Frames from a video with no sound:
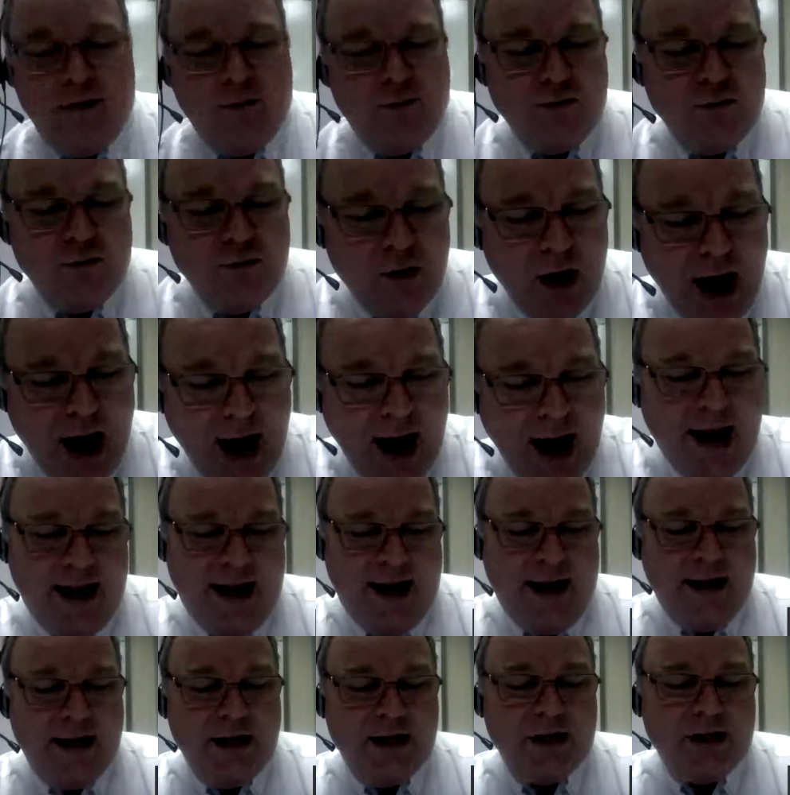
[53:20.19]

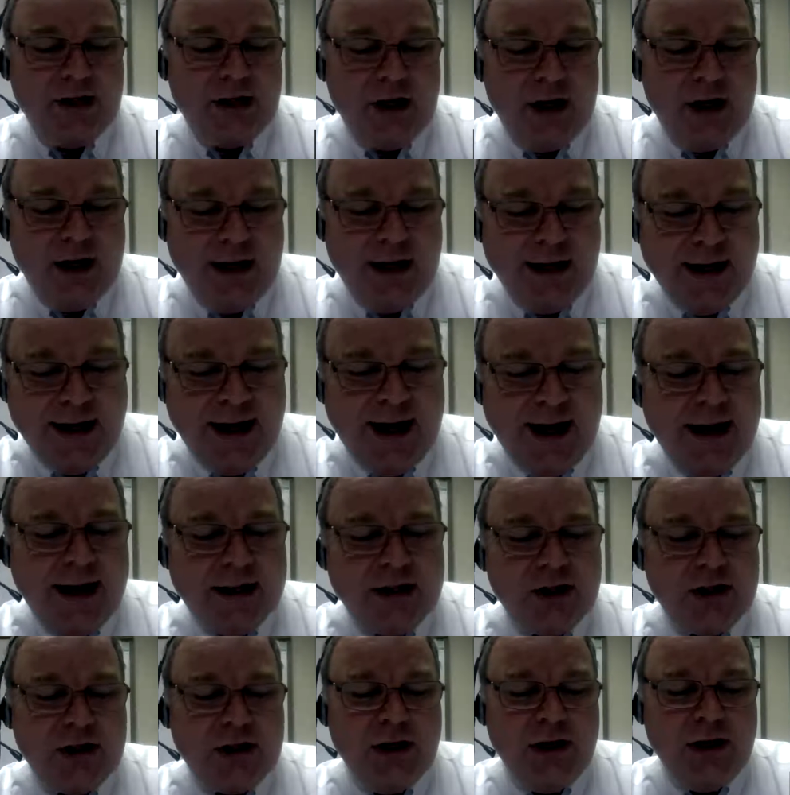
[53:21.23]
rage
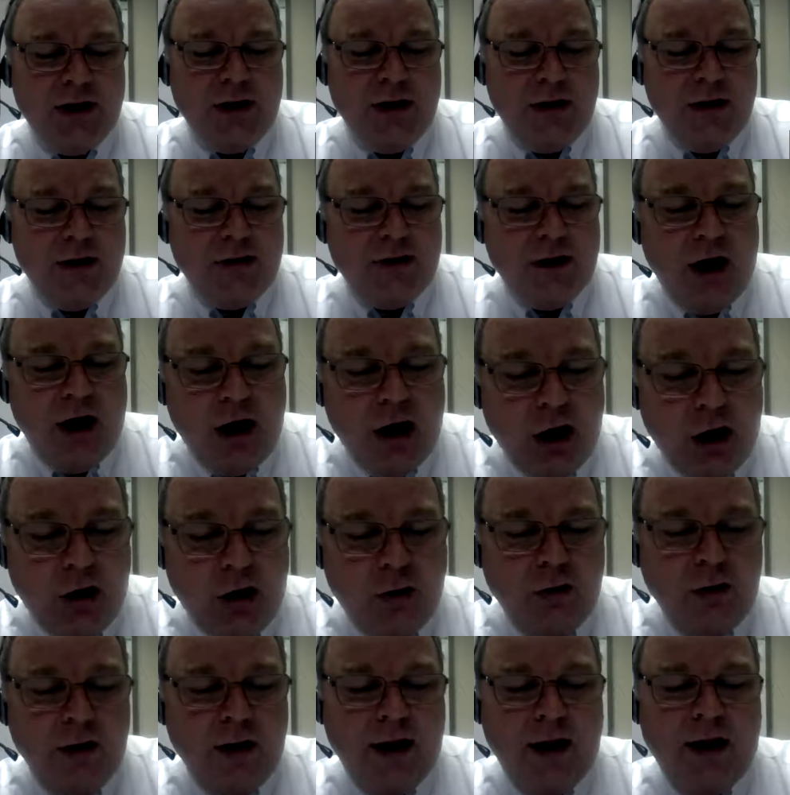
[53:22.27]
against the
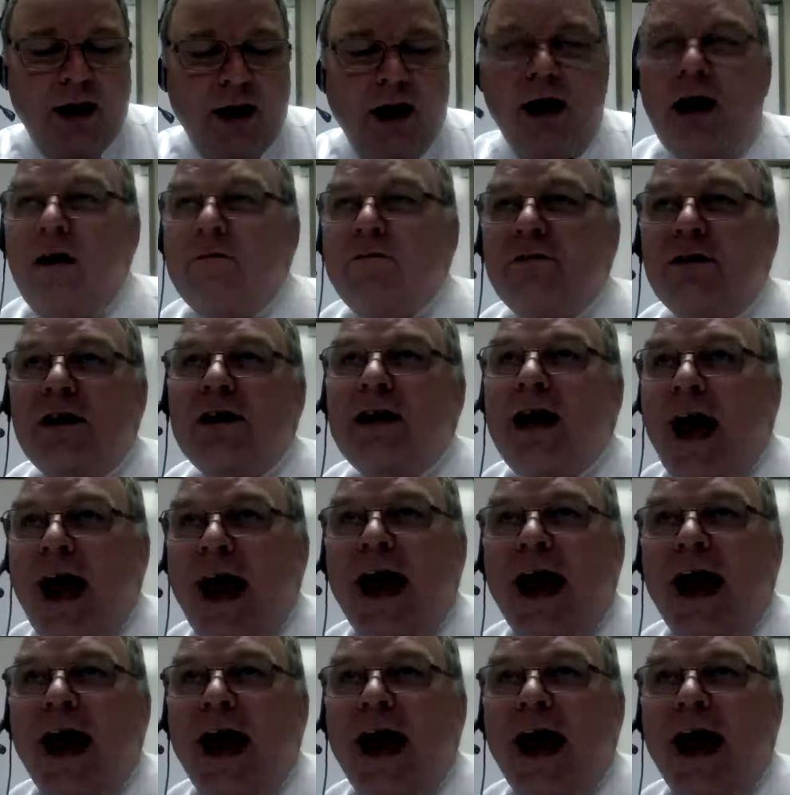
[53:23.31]
holy covenant,